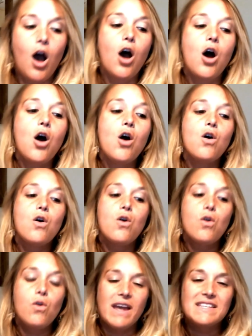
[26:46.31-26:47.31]

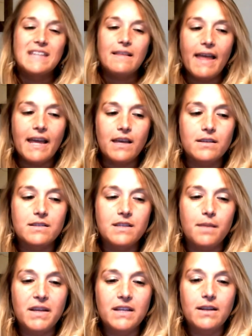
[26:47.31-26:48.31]
Oh, is it like
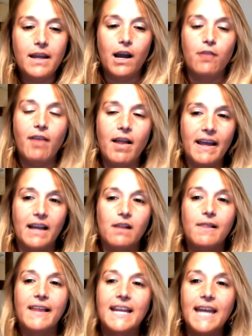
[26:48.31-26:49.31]
something like around like
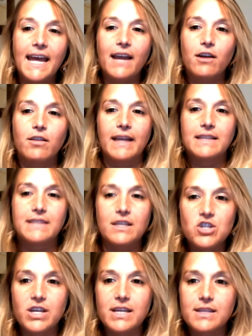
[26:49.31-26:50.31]
cleaning or like
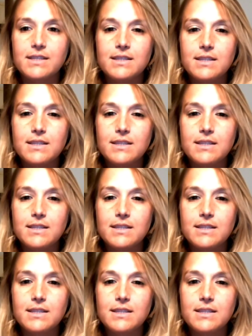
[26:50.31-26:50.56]
dishes?